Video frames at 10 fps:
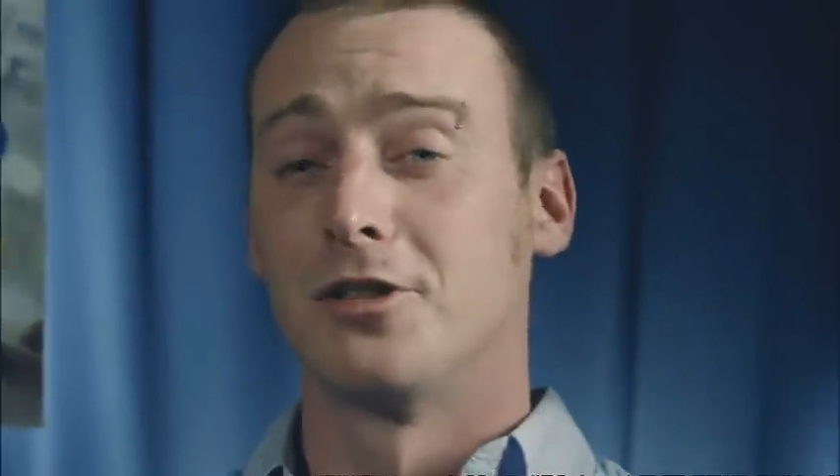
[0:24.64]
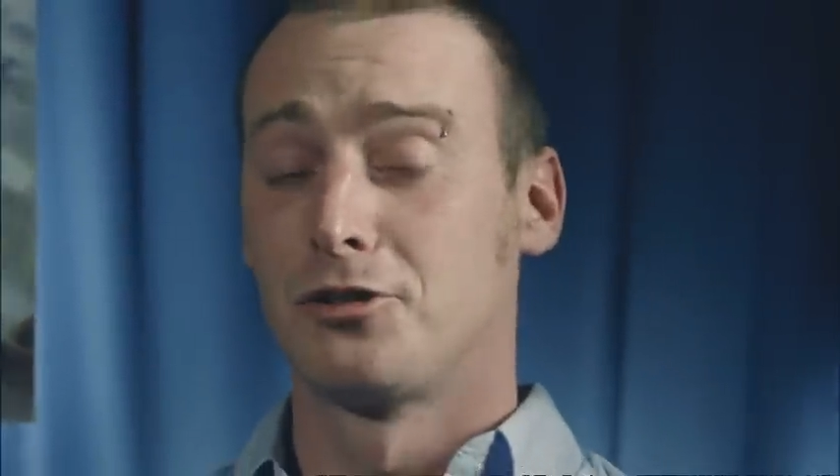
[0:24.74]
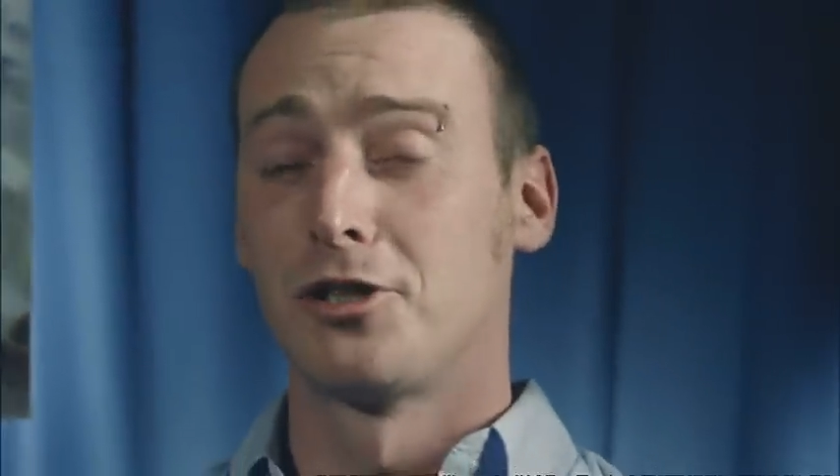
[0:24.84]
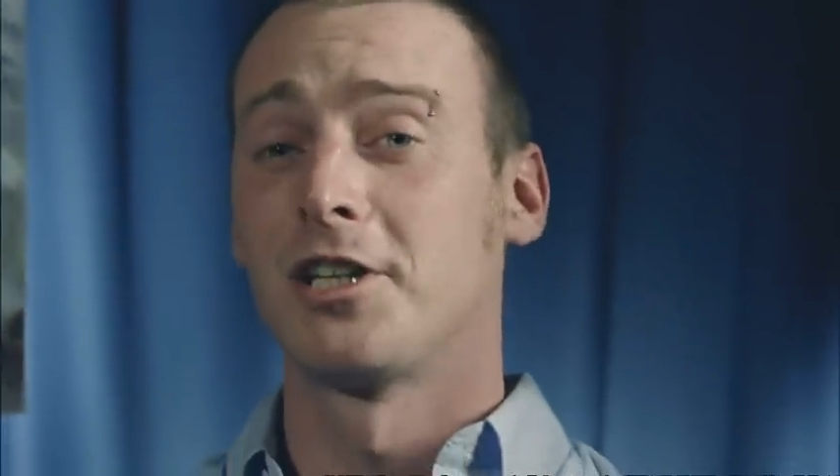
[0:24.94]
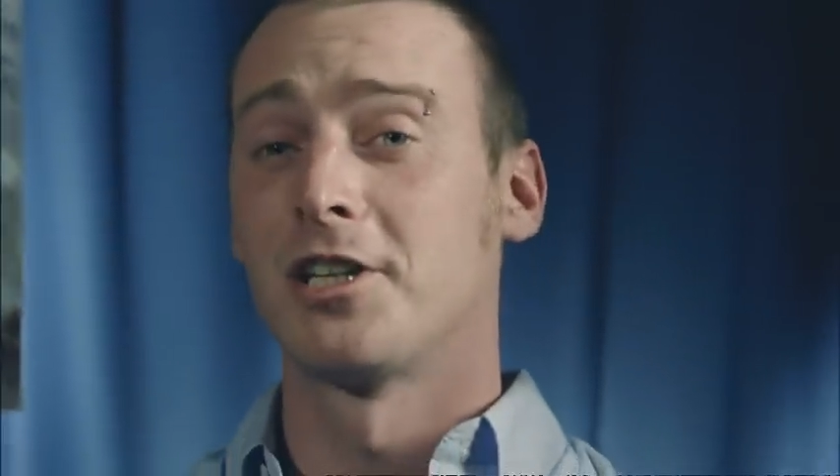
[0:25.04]

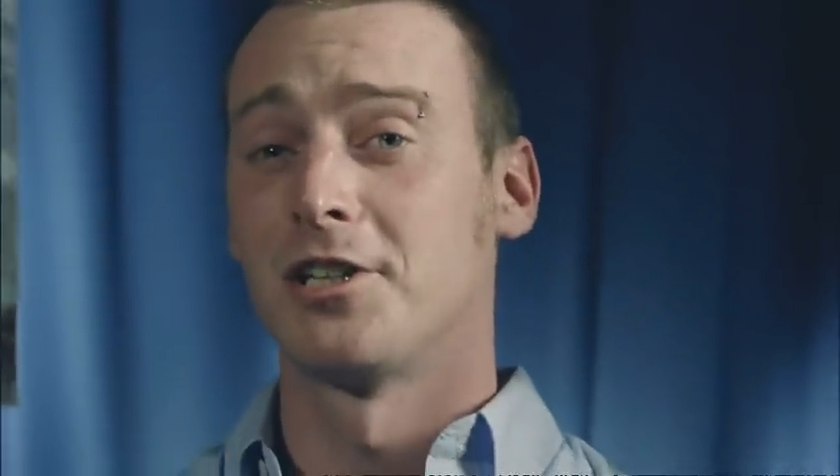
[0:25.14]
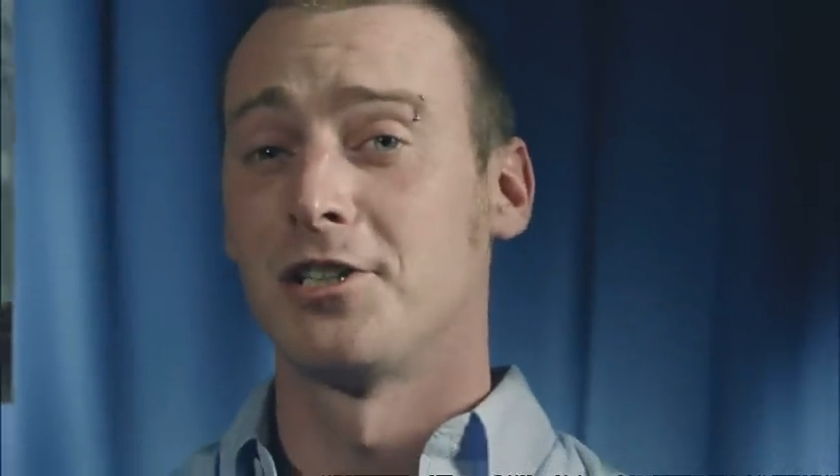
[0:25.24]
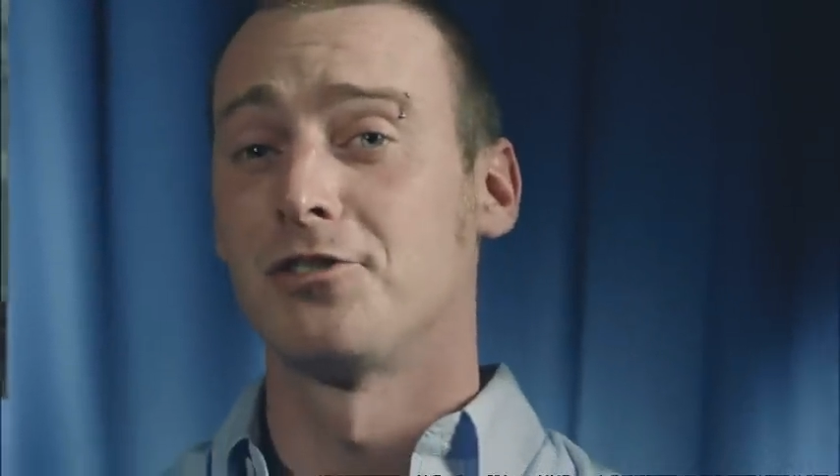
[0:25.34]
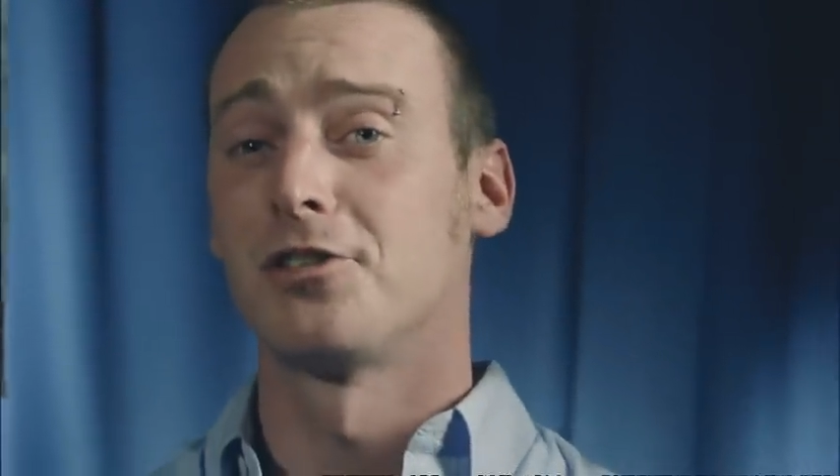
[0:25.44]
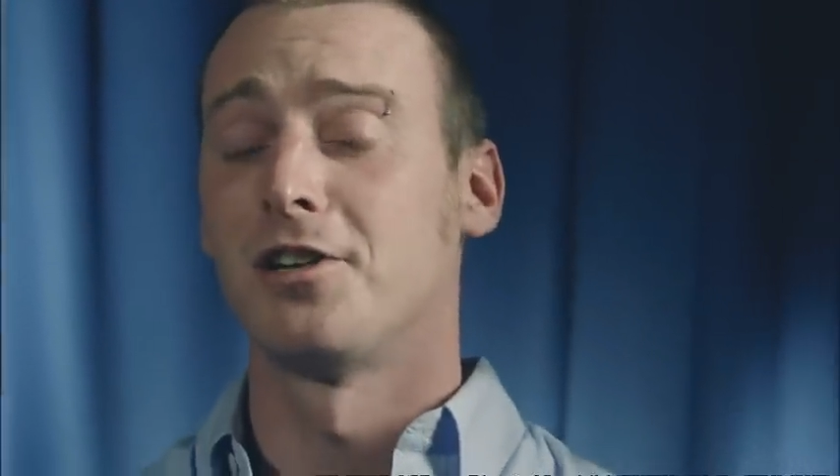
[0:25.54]
Drinking
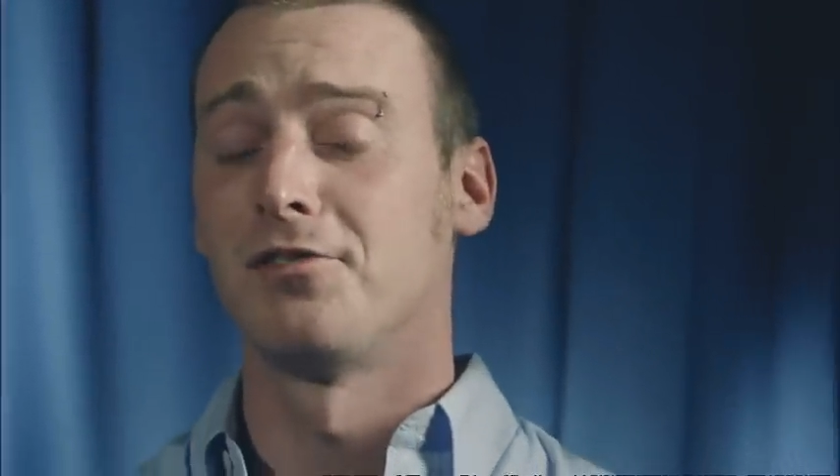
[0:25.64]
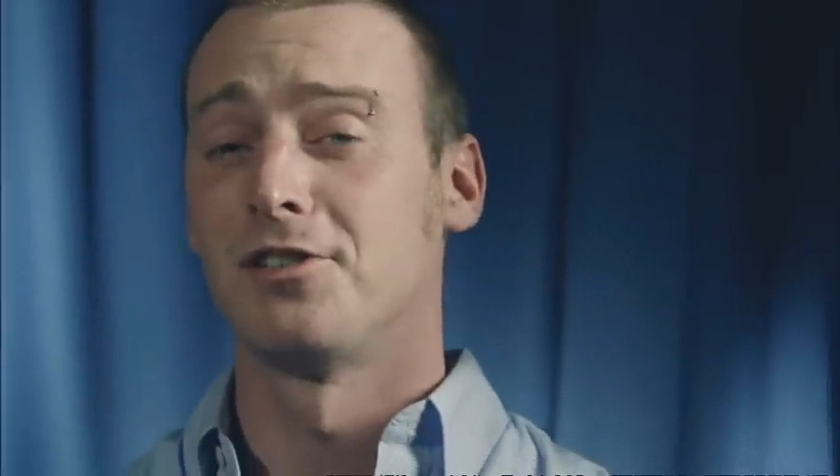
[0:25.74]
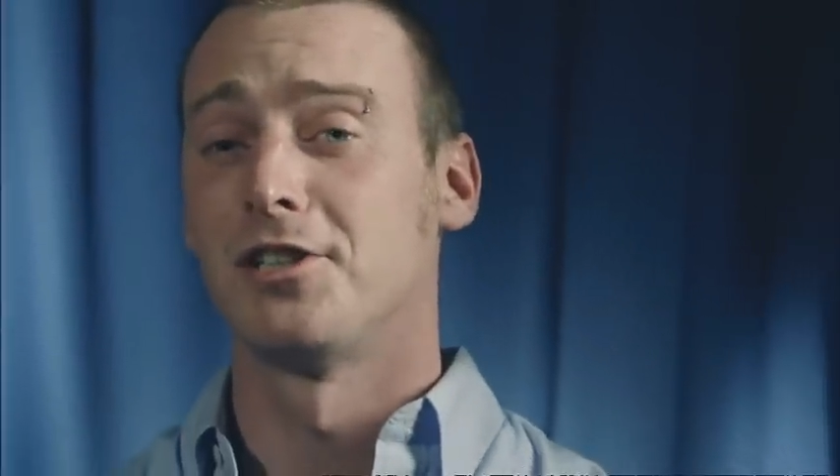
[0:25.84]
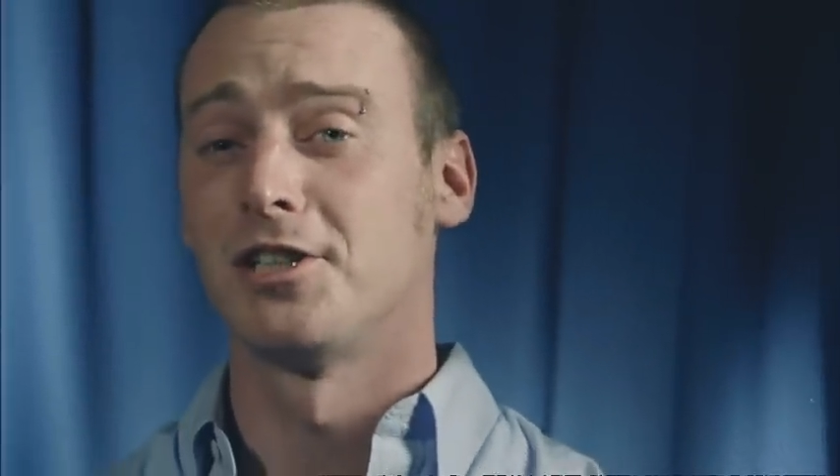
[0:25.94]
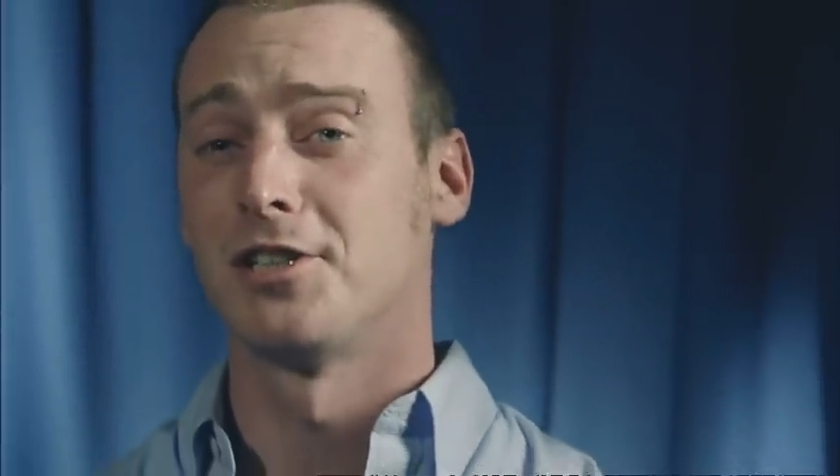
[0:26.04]
and
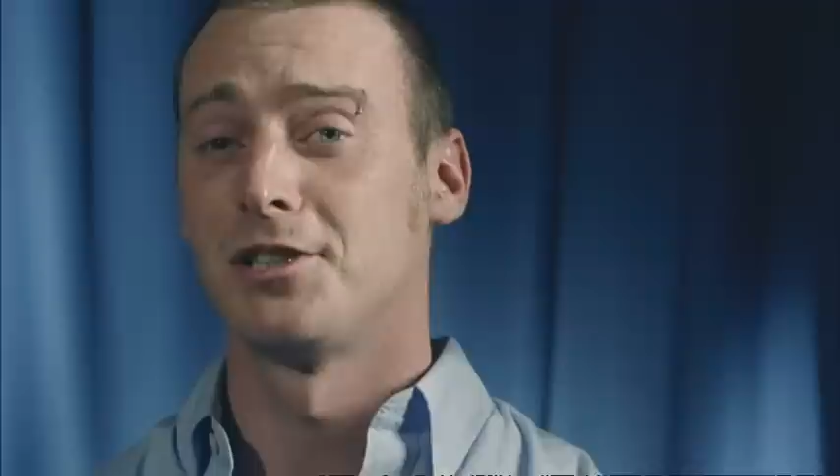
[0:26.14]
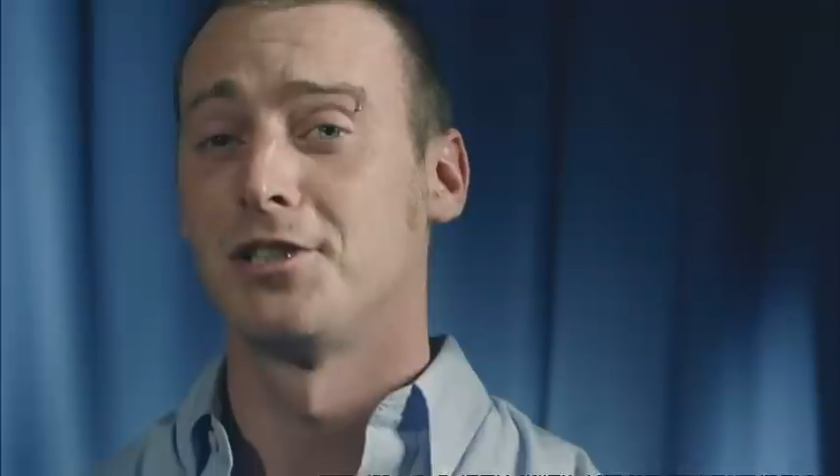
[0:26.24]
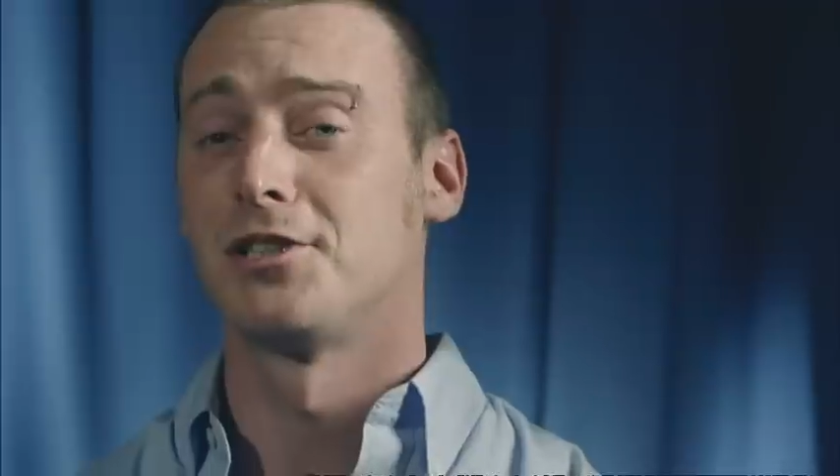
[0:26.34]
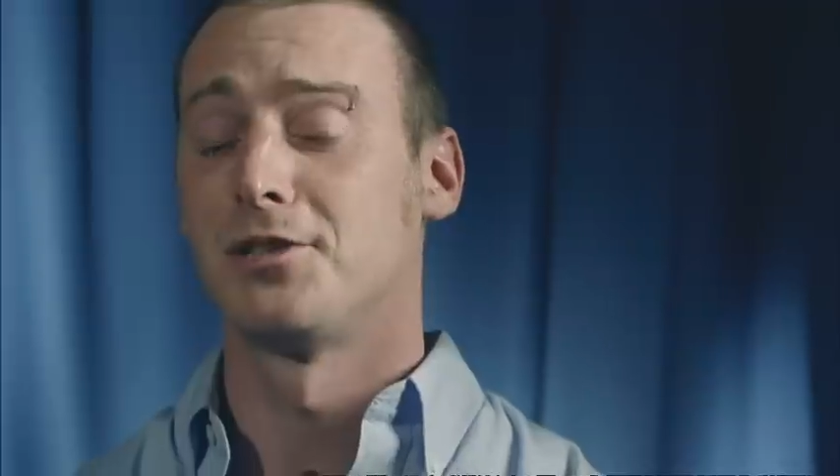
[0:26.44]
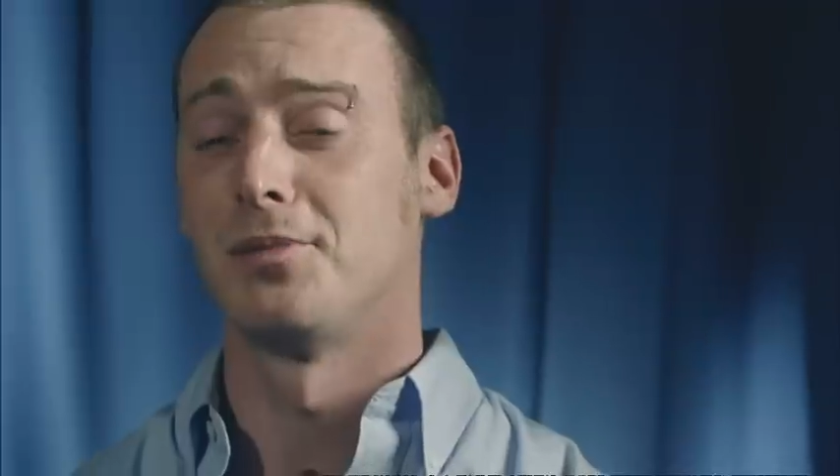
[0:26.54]
driving did
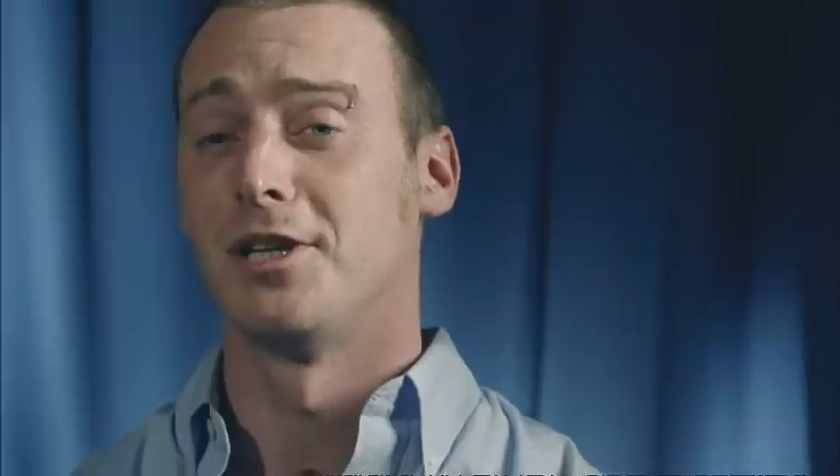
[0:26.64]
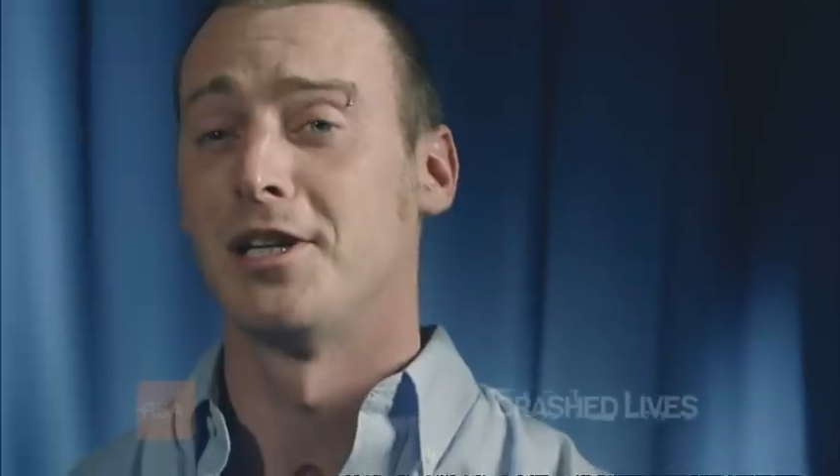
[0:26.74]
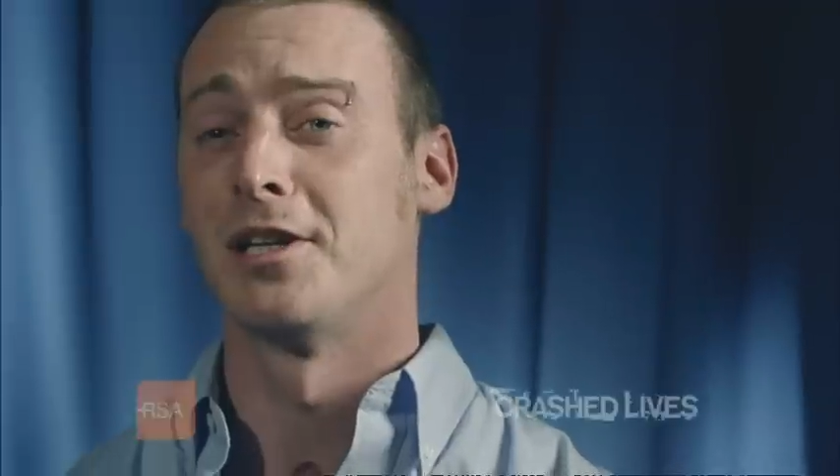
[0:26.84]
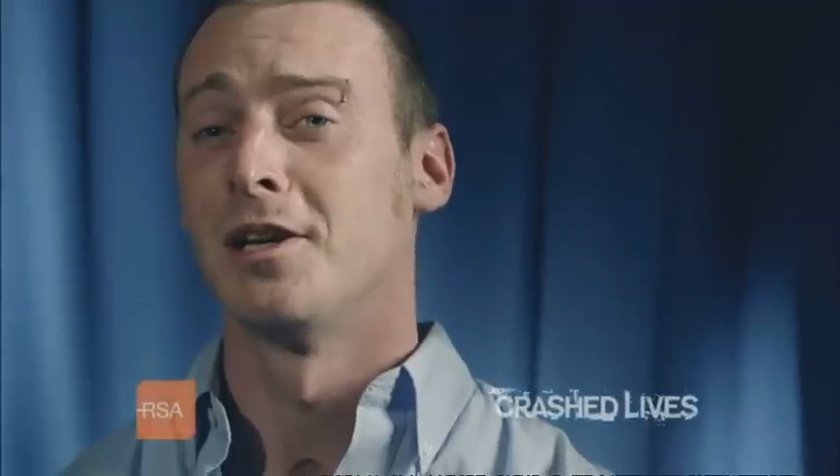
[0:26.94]
this to me,